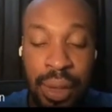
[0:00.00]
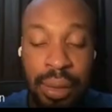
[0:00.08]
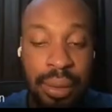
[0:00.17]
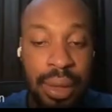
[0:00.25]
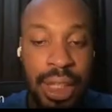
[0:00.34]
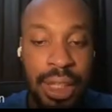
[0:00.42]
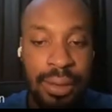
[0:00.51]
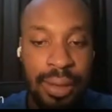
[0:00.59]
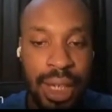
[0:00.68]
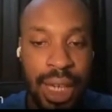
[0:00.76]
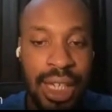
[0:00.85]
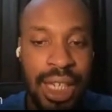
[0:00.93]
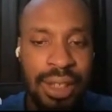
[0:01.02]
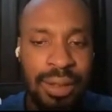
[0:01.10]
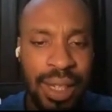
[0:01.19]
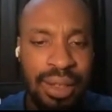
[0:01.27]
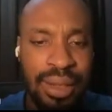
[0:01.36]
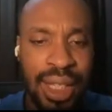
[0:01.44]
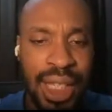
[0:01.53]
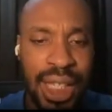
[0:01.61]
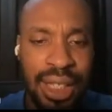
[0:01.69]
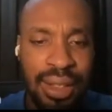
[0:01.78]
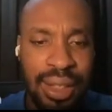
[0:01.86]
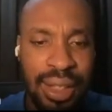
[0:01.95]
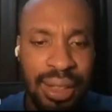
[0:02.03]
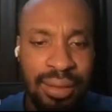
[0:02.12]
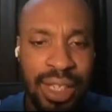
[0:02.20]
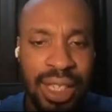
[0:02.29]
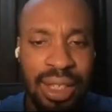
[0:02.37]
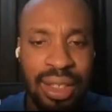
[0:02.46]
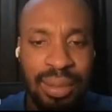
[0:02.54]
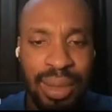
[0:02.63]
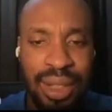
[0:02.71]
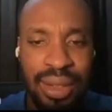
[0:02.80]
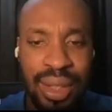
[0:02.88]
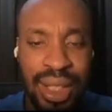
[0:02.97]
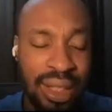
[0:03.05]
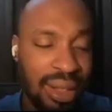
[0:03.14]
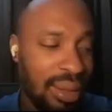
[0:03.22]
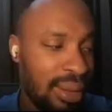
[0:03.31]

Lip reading: Well, I think it rained today. It rained a little bit today.